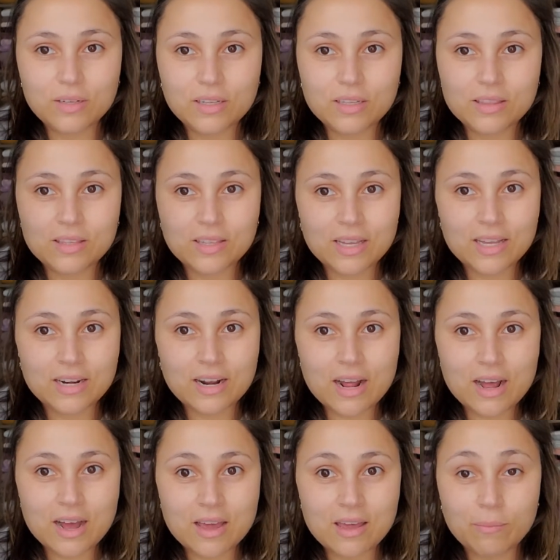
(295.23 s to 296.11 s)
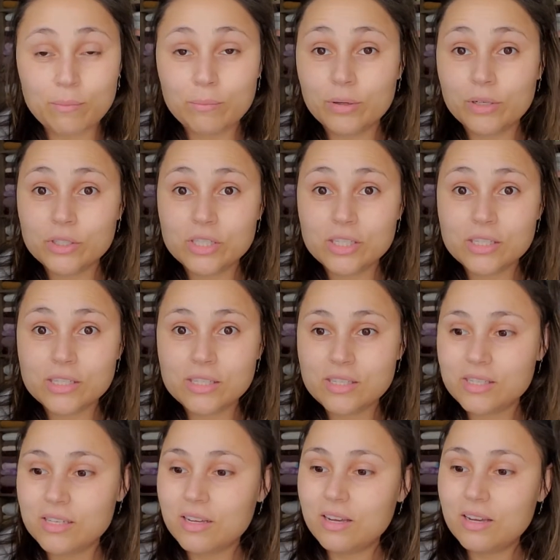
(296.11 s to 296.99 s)
that I
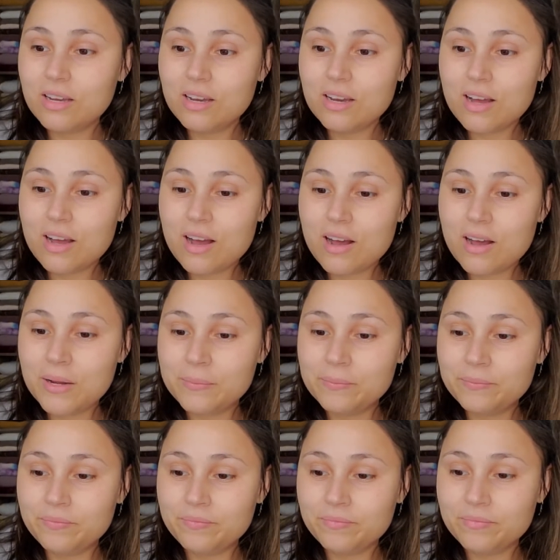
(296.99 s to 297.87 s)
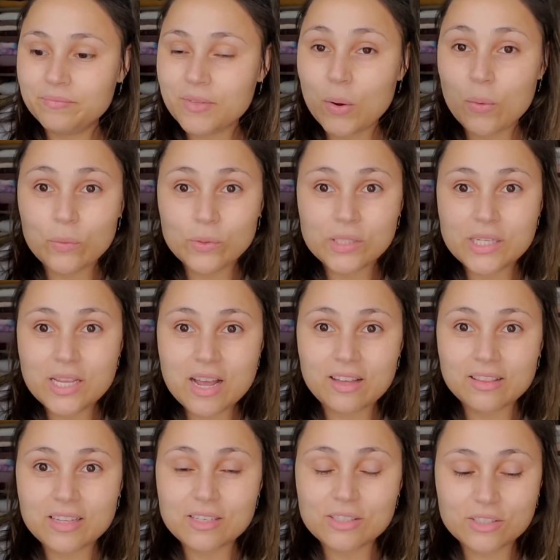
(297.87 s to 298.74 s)
purchased. We'll see how
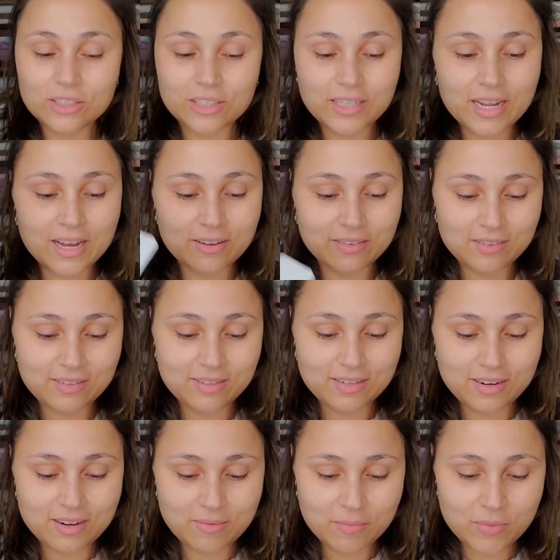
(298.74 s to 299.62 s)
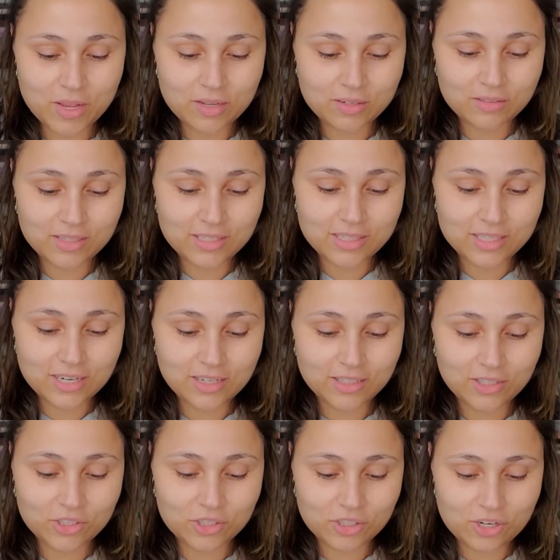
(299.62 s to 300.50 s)
these turned out. I'm not entirely
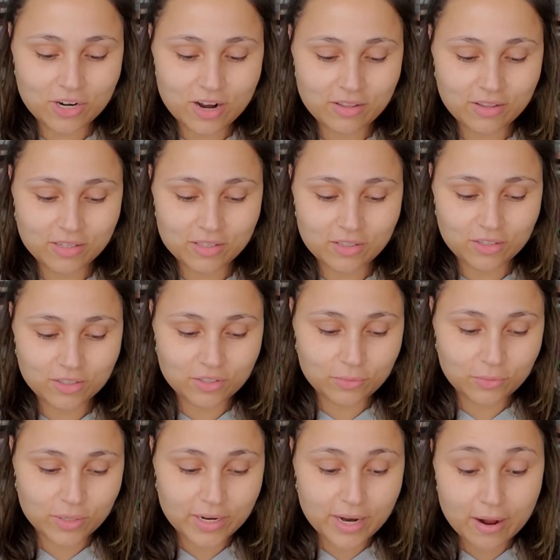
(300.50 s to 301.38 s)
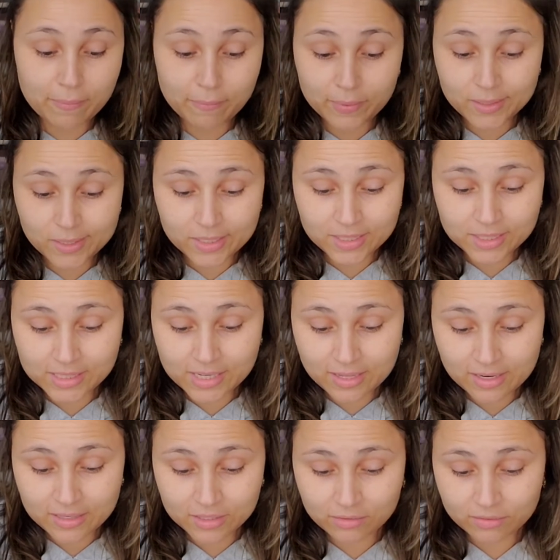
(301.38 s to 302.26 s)
sure how these are going to work out, but it does say
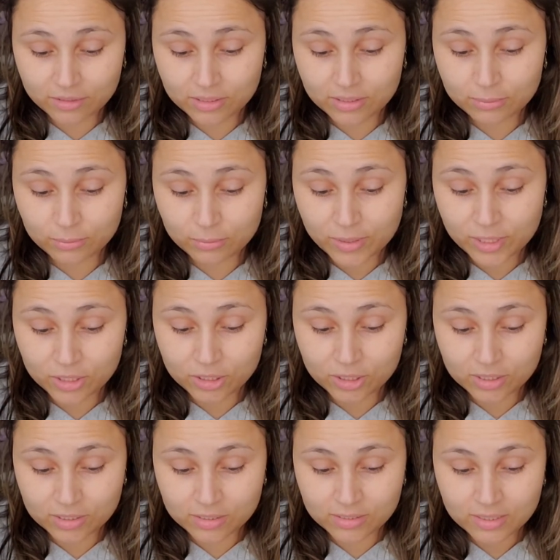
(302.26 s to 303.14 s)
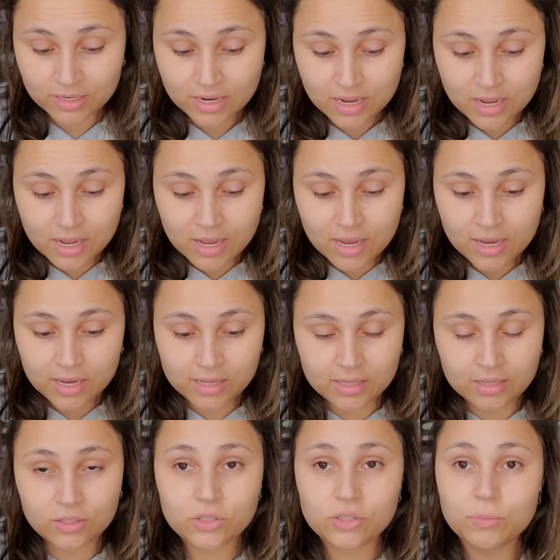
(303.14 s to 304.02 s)
that it's for sublimation,
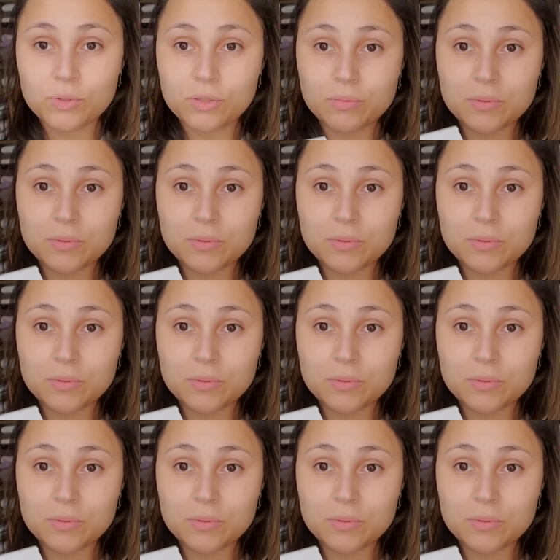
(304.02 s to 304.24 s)
and there's supposed to be